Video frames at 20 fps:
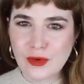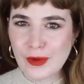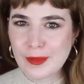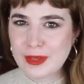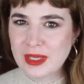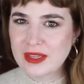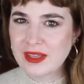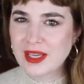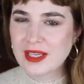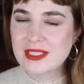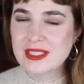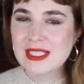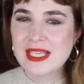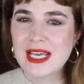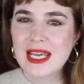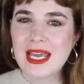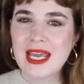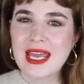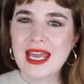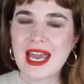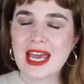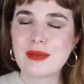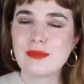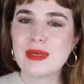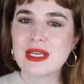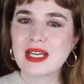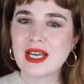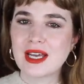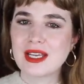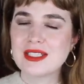formulas. And
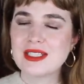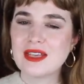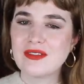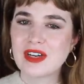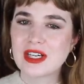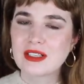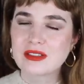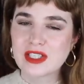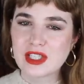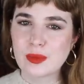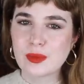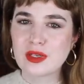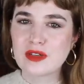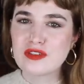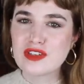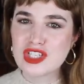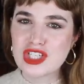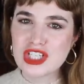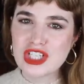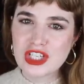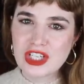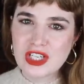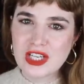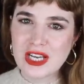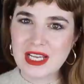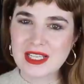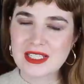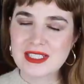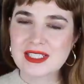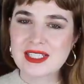because they've got a little bit of
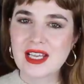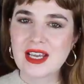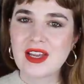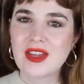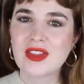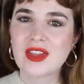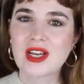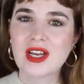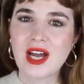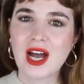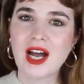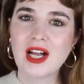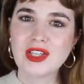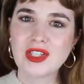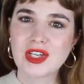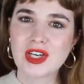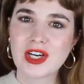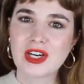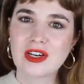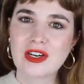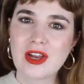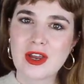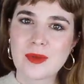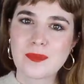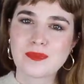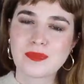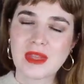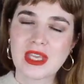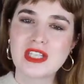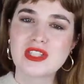sheerness, the color,
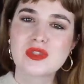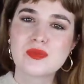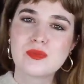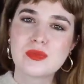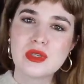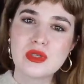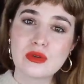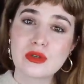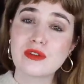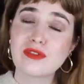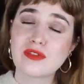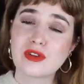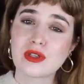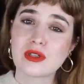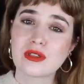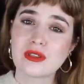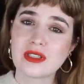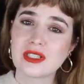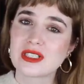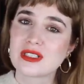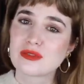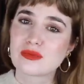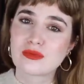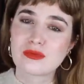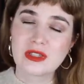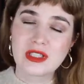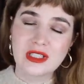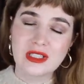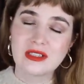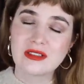it's beautiful, it's
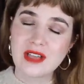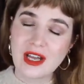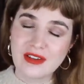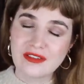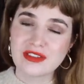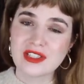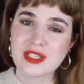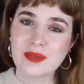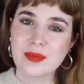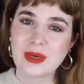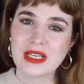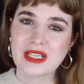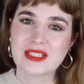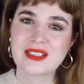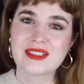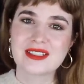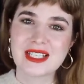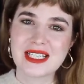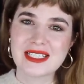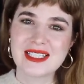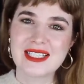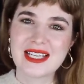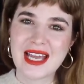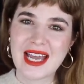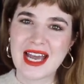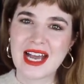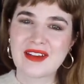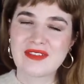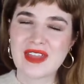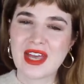really lovely, but it doesn't
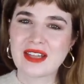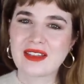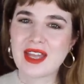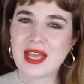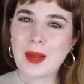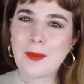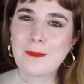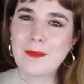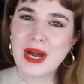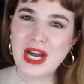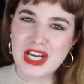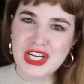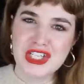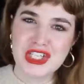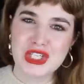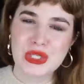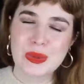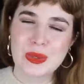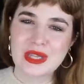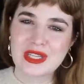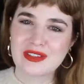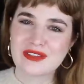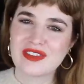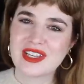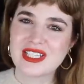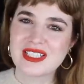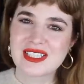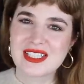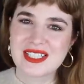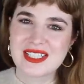have that like punch you in the
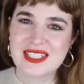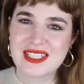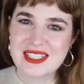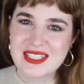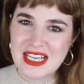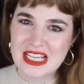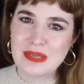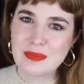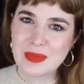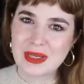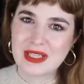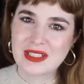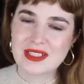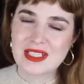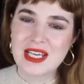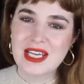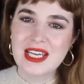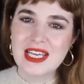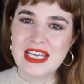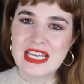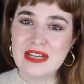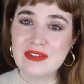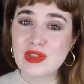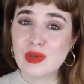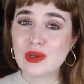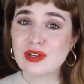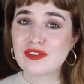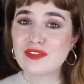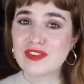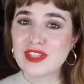face statement. Even
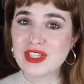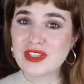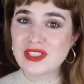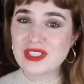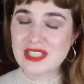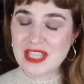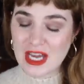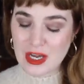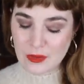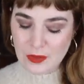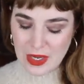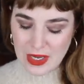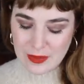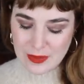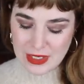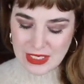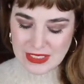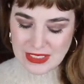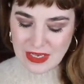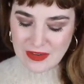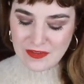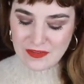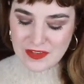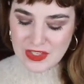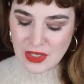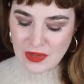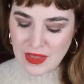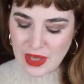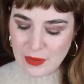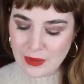though it feels that way, because I
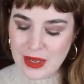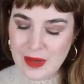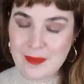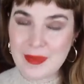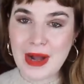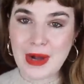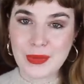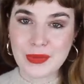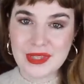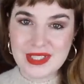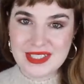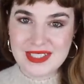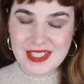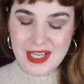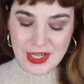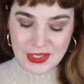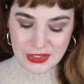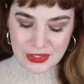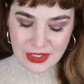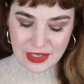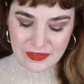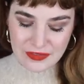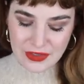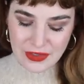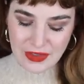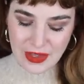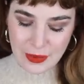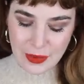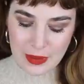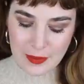feel that way about this color, I feel
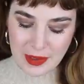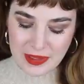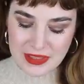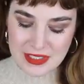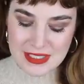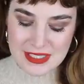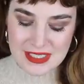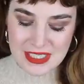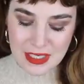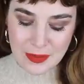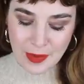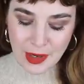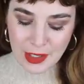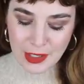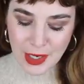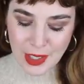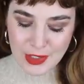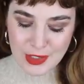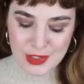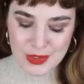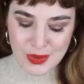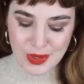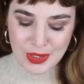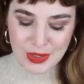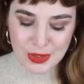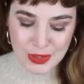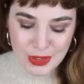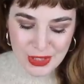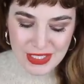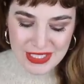that way about this cinnabar color, so I
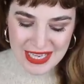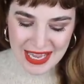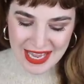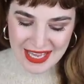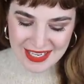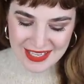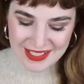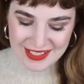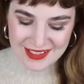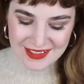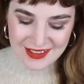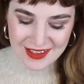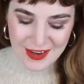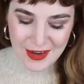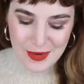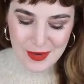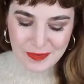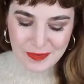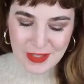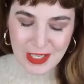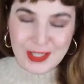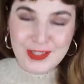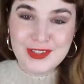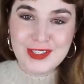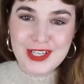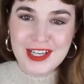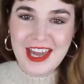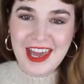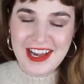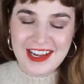look at it in
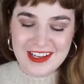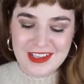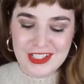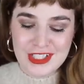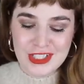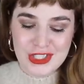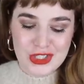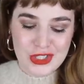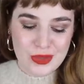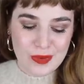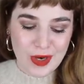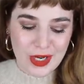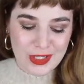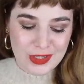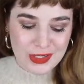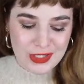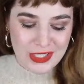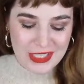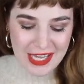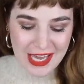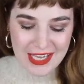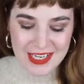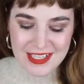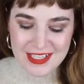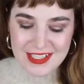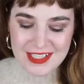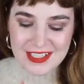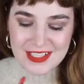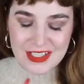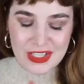the tube, or I look at it
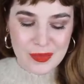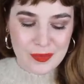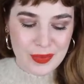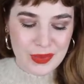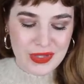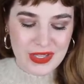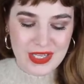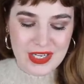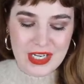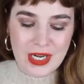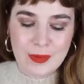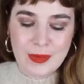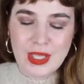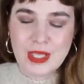in the little bullet and I'm